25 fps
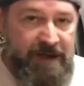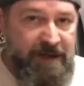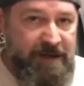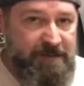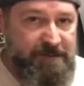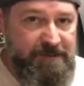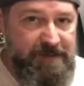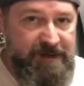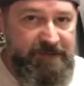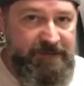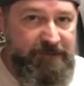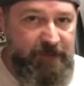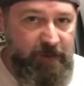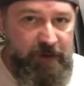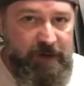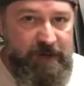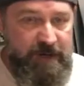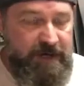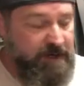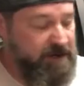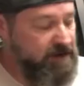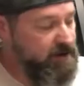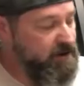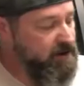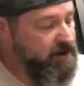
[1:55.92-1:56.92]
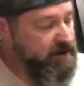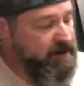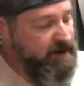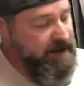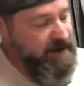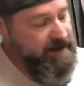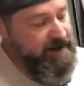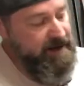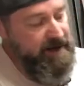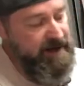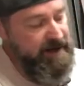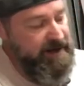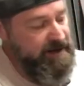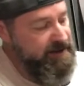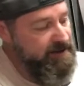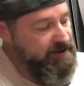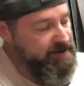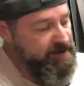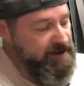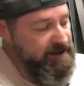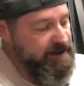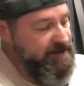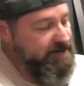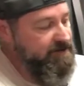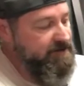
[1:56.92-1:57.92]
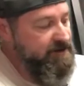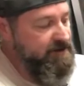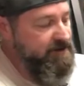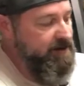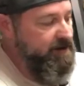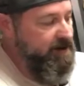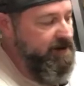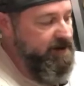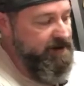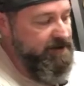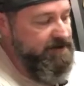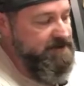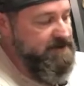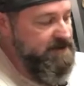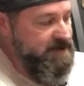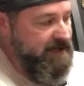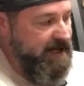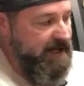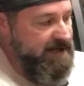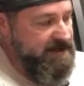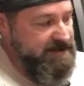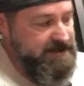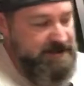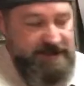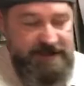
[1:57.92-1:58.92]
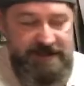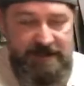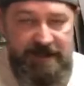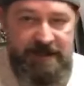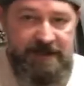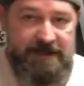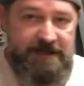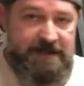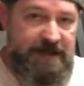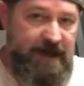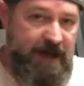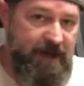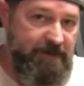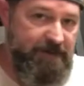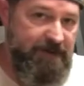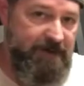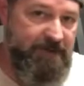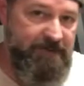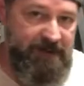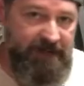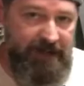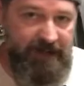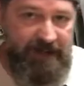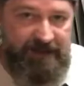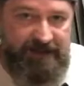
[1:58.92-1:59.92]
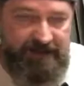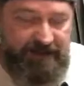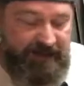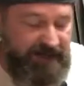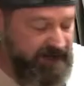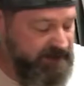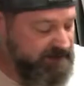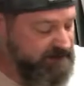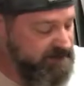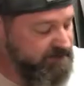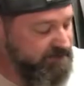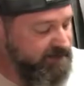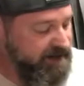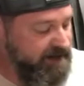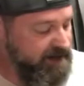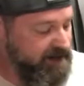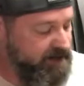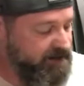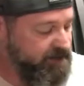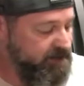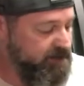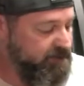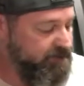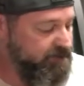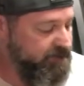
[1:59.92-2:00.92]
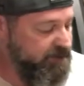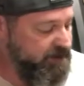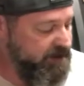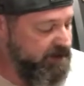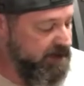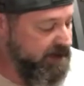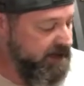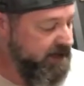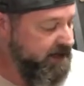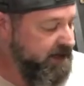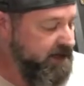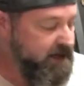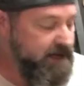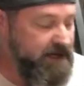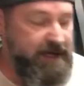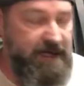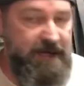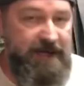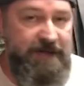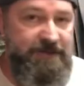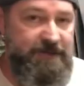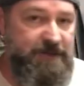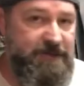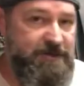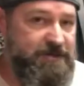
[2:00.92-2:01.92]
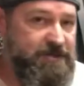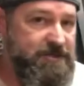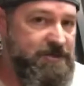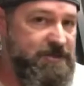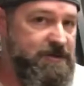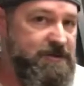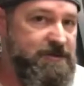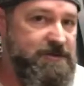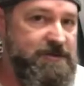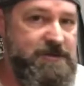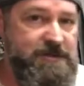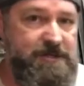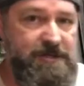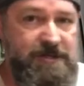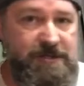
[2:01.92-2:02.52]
before you cook it, and it'll give you the little slices in the top of it like that to make it look pretty. If you choose to